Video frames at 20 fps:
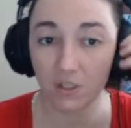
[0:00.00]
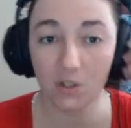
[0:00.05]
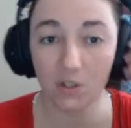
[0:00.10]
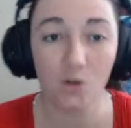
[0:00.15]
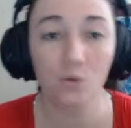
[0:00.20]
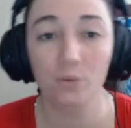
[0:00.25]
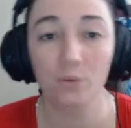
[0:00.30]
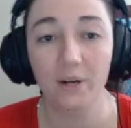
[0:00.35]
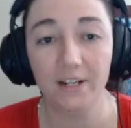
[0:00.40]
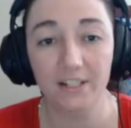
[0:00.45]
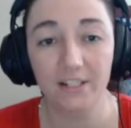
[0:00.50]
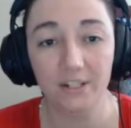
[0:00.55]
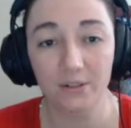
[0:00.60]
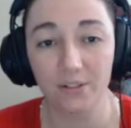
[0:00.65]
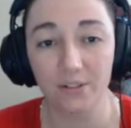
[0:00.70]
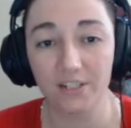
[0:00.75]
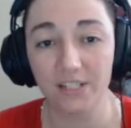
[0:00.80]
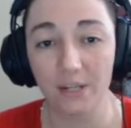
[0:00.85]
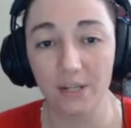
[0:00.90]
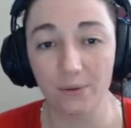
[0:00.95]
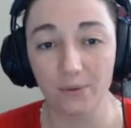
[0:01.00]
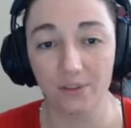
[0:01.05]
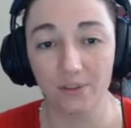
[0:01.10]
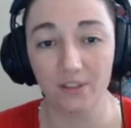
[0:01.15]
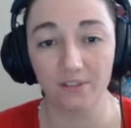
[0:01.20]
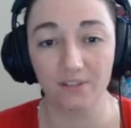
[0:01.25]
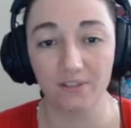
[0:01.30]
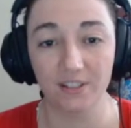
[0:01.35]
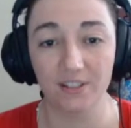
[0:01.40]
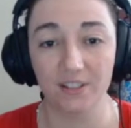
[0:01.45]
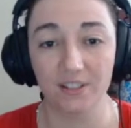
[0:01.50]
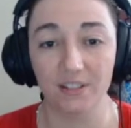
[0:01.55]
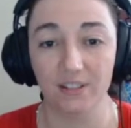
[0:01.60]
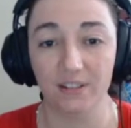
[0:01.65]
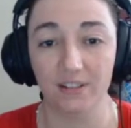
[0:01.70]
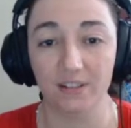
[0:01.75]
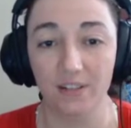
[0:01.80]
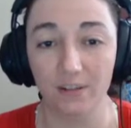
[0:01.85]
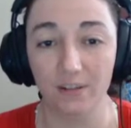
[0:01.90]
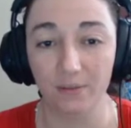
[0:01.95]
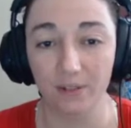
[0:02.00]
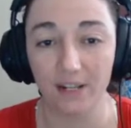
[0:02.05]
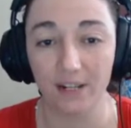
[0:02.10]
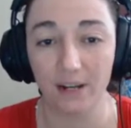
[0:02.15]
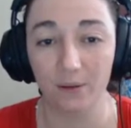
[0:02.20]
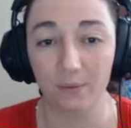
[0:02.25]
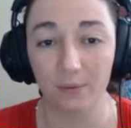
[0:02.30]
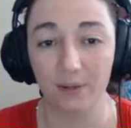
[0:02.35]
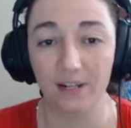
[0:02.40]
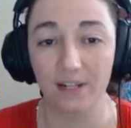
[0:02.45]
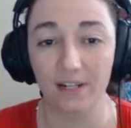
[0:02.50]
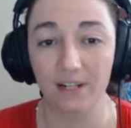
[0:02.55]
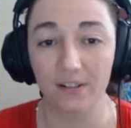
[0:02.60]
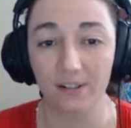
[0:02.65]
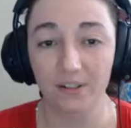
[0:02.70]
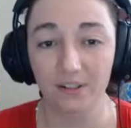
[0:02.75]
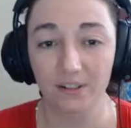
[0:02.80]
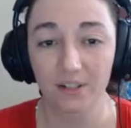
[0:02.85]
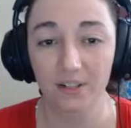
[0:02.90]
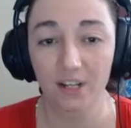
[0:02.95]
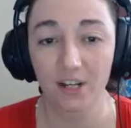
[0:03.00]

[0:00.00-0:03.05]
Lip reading: right here south of this Evergal right here.